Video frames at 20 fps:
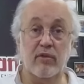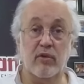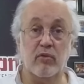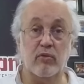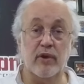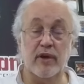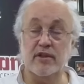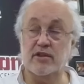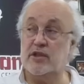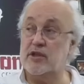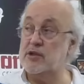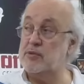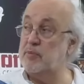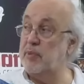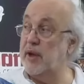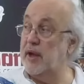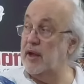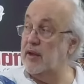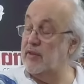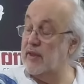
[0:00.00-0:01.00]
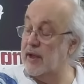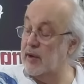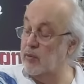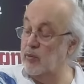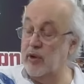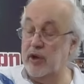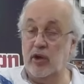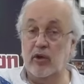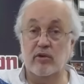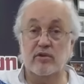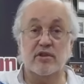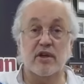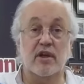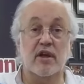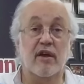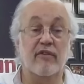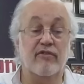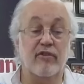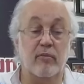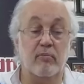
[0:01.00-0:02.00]
reasons being that we're using
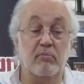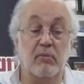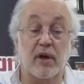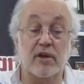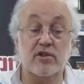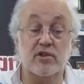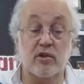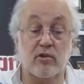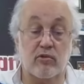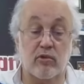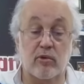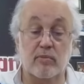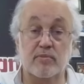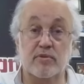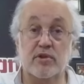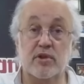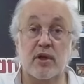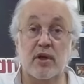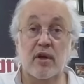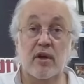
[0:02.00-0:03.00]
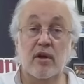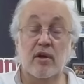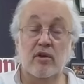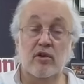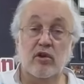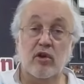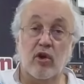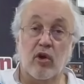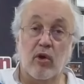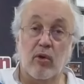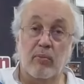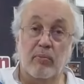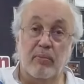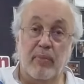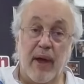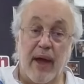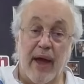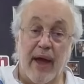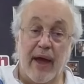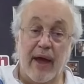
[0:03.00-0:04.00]
different muscle groups to go
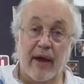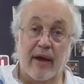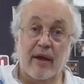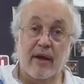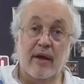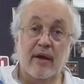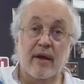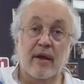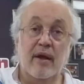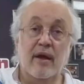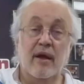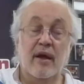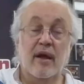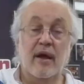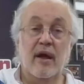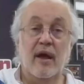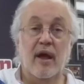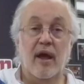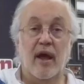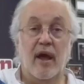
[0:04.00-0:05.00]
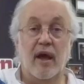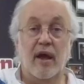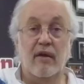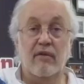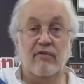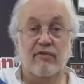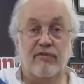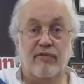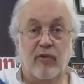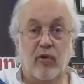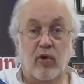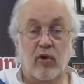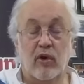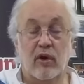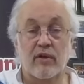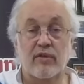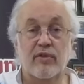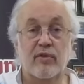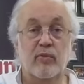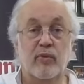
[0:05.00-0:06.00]
back and
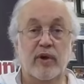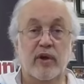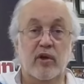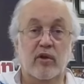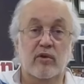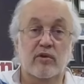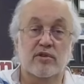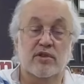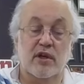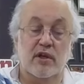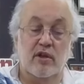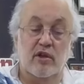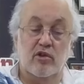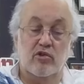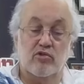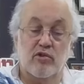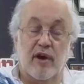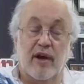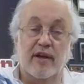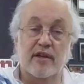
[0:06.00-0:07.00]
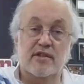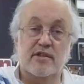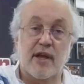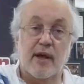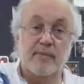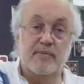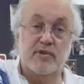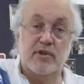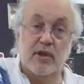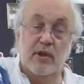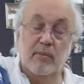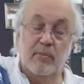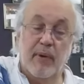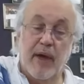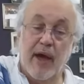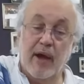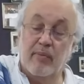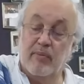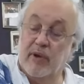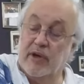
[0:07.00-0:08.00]
forth. We're using the triceps and the
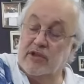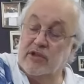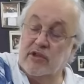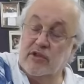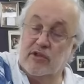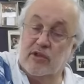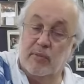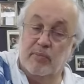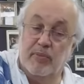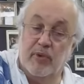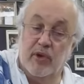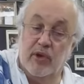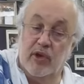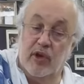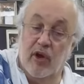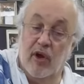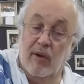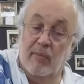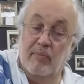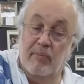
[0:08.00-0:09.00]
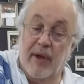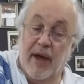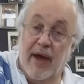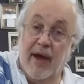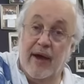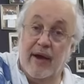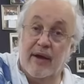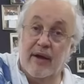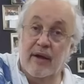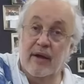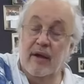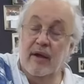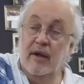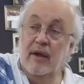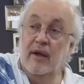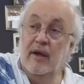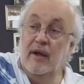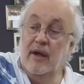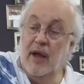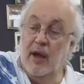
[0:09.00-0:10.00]
back muscles to pull the arm back,
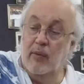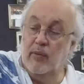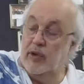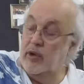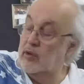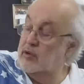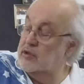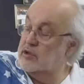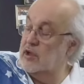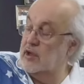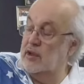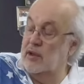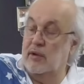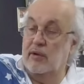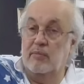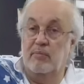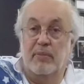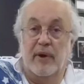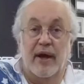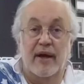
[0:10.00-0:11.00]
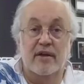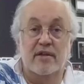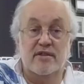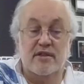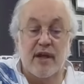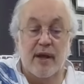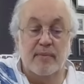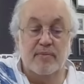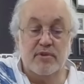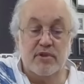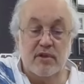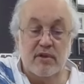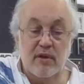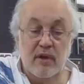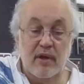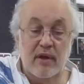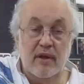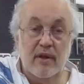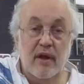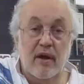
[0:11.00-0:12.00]
and we're using the biceps,
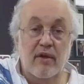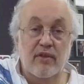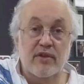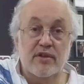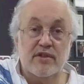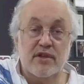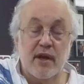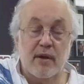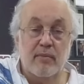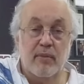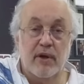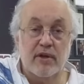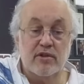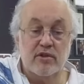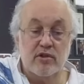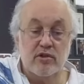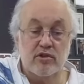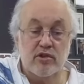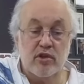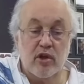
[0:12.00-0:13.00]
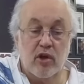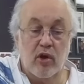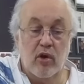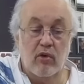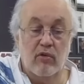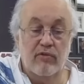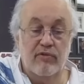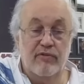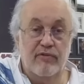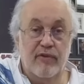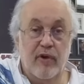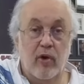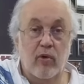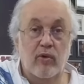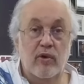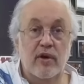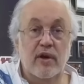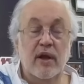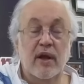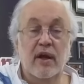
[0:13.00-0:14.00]
the other set of muscles, to go
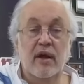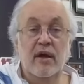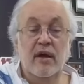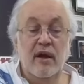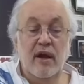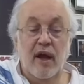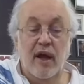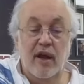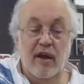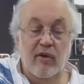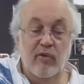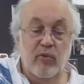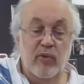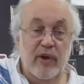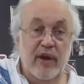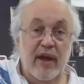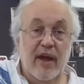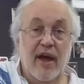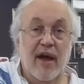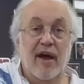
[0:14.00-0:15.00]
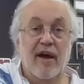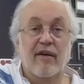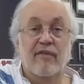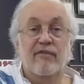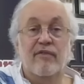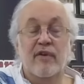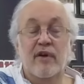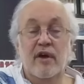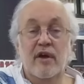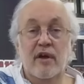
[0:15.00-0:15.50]
forward. And if we have